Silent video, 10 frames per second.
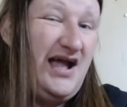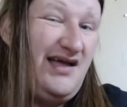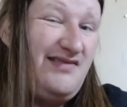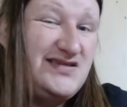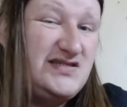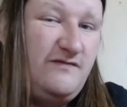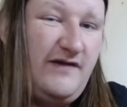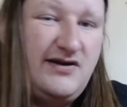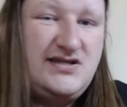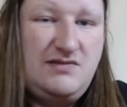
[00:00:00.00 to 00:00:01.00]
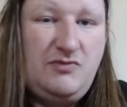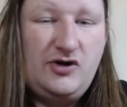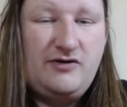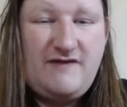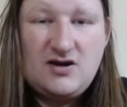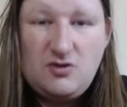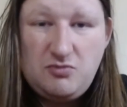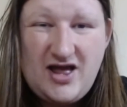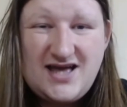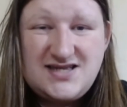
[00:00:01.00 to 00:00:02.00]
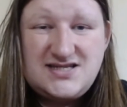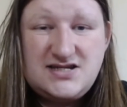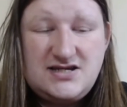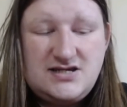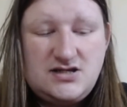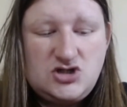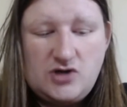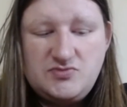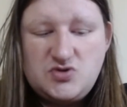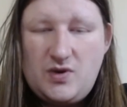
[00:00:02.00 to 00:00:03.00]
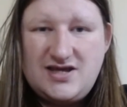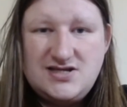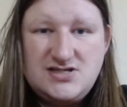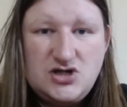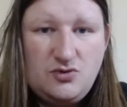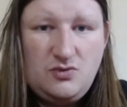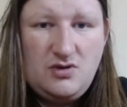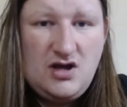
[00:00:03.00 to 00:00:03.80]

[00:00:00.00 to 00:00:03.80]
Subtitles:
this is very similar to Vandalblast in terms of what it can do,